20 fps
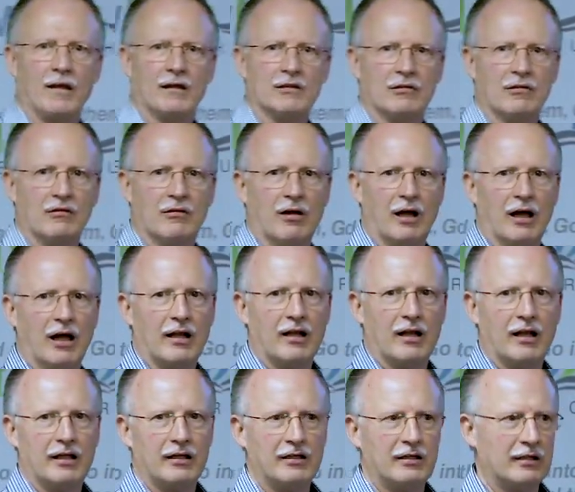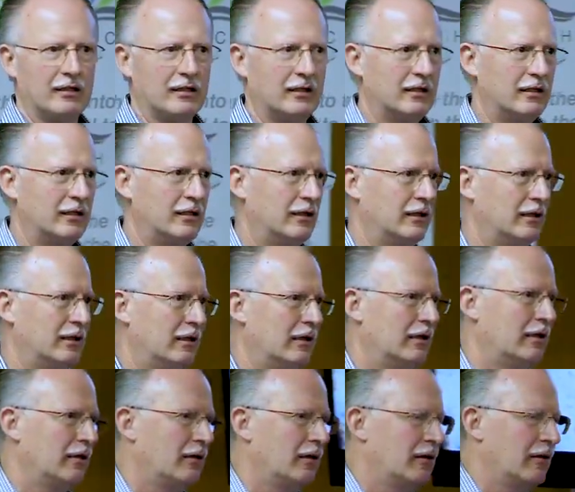And so I, like
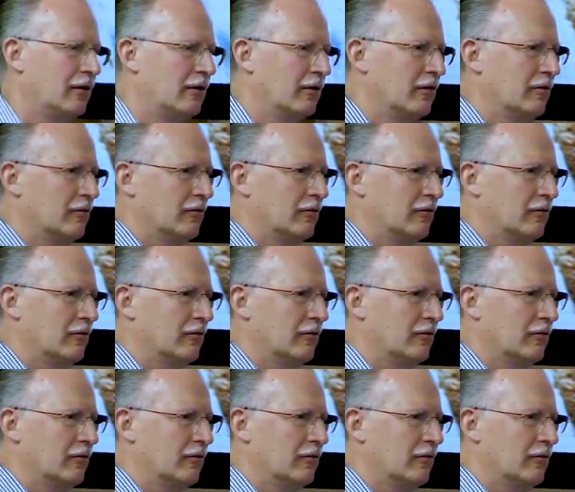uh,